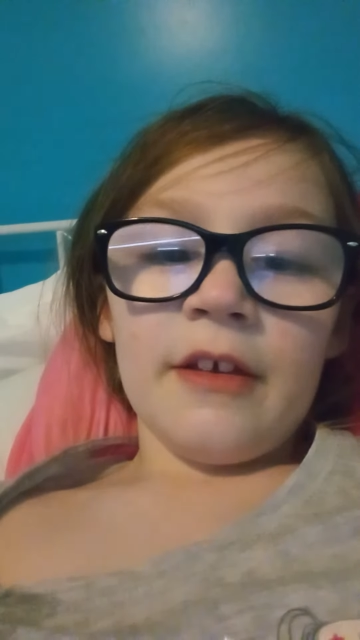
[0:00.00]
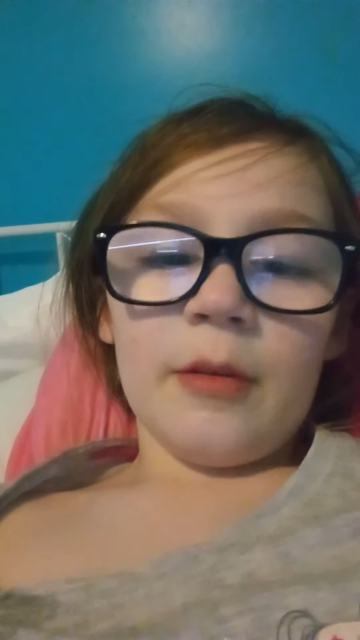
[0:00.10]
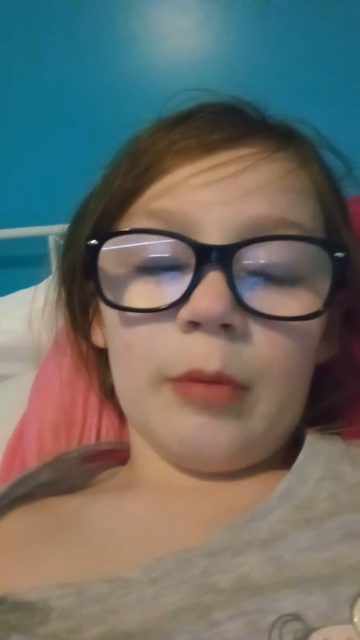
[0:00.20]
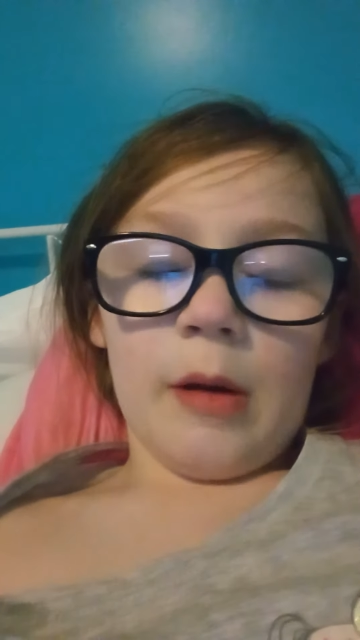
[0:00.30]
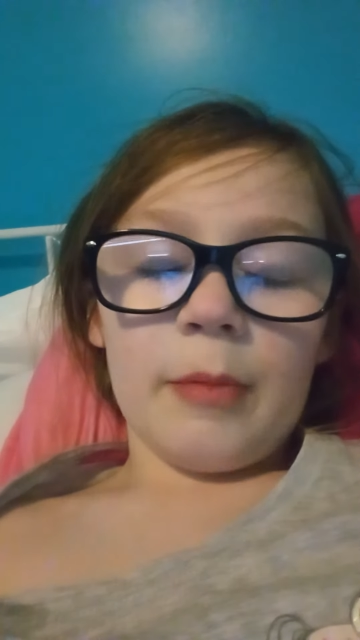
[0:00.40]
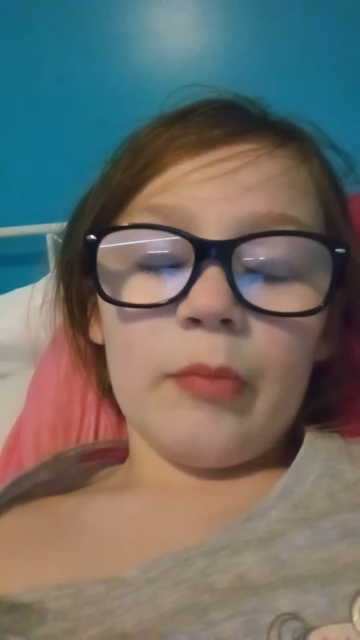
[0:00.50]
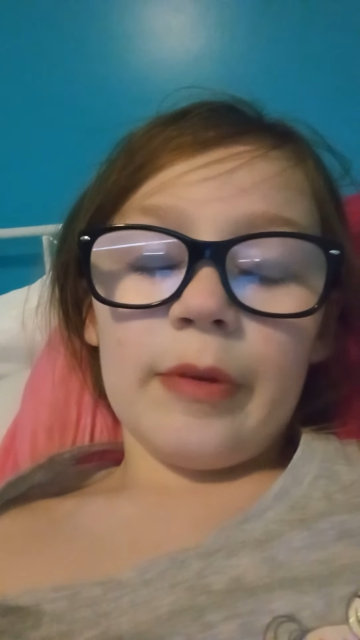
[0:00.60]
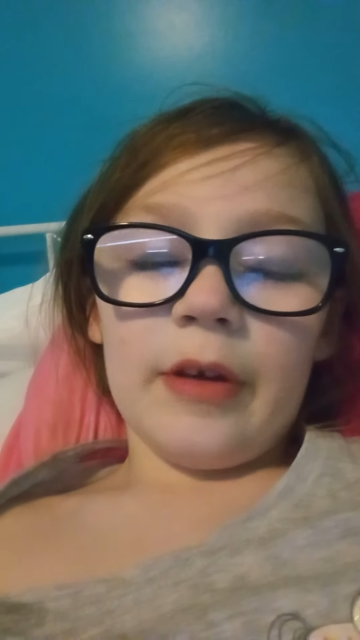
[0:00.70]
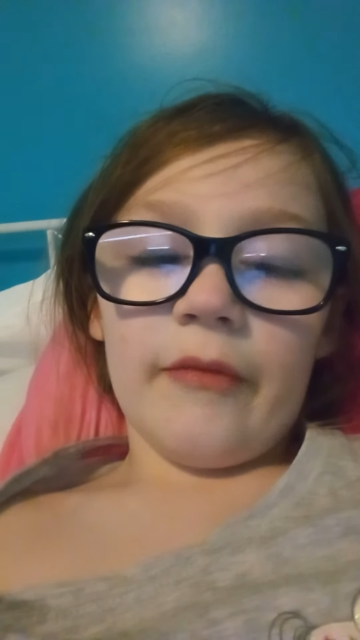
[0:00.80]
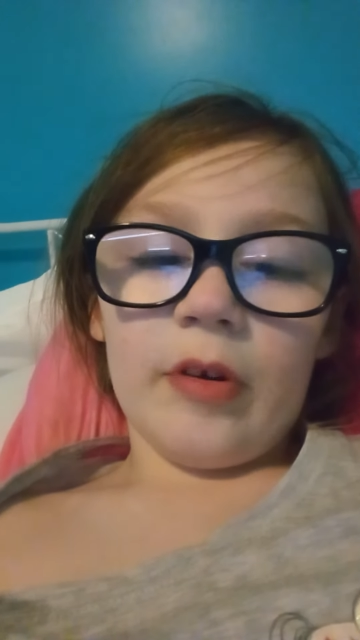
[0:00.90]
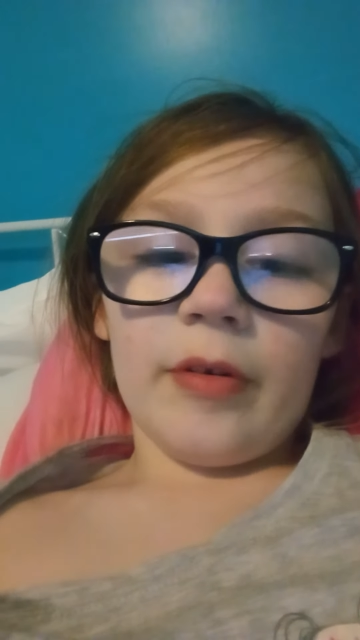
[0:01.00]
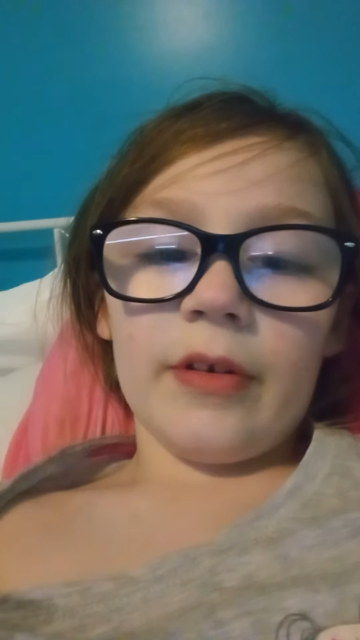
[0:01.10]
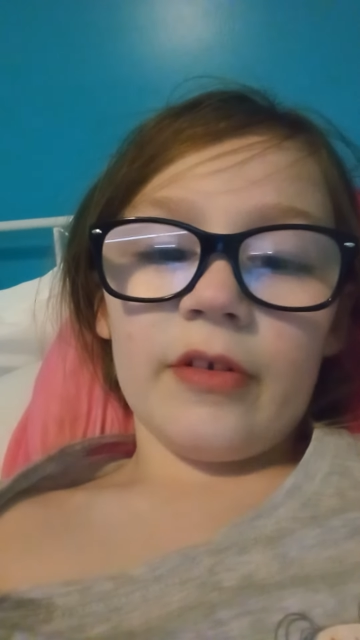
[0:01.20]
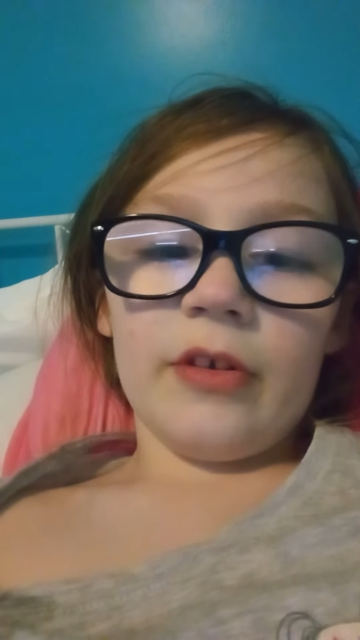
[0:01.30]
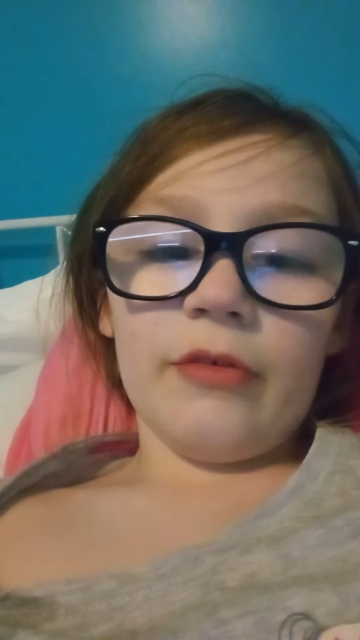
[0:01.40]
You're probably a
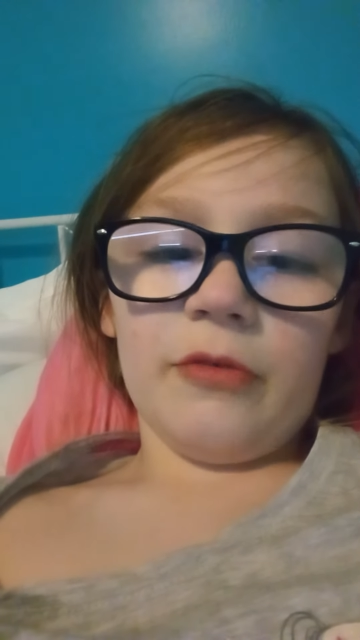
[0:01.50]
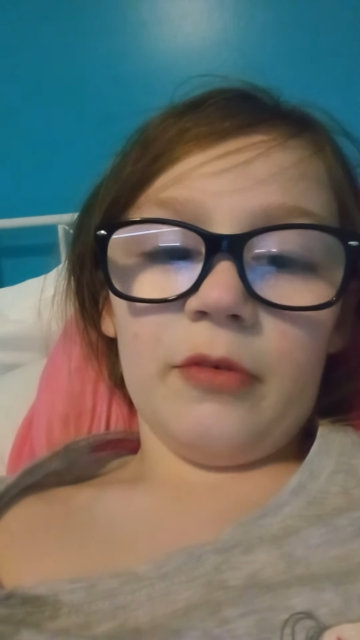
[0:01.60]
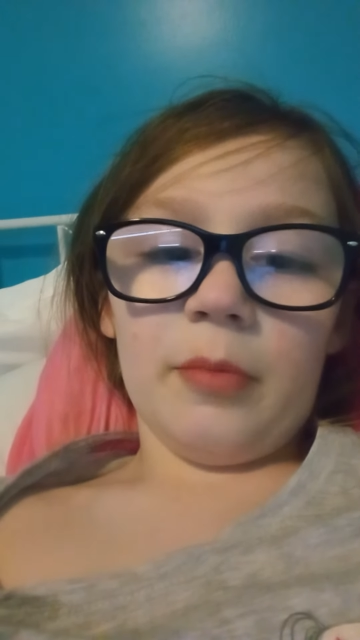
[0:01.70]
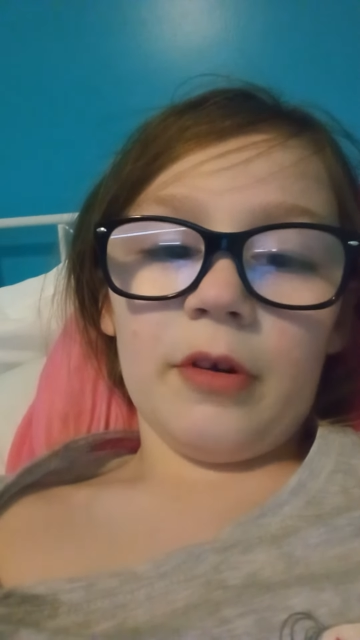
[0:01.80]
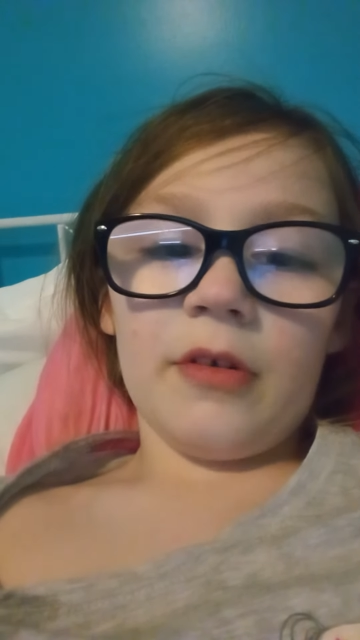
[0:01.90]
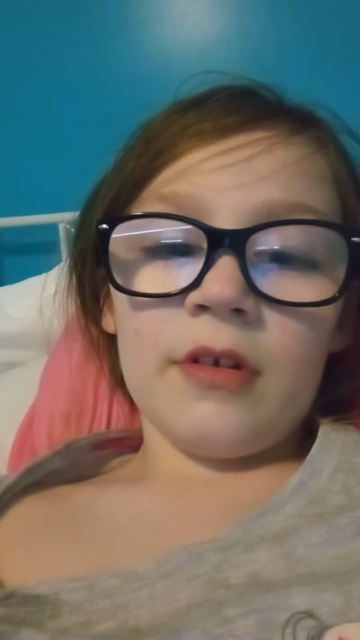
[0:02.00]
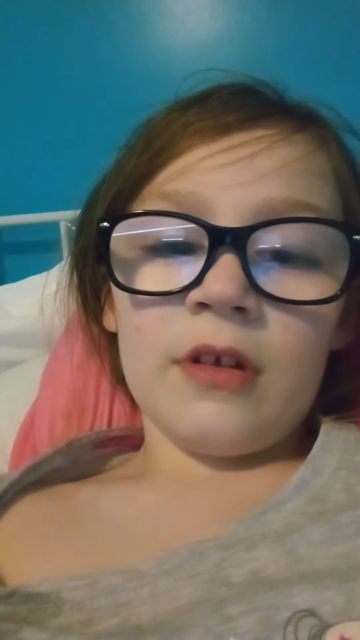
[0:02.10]
very good YouTuber.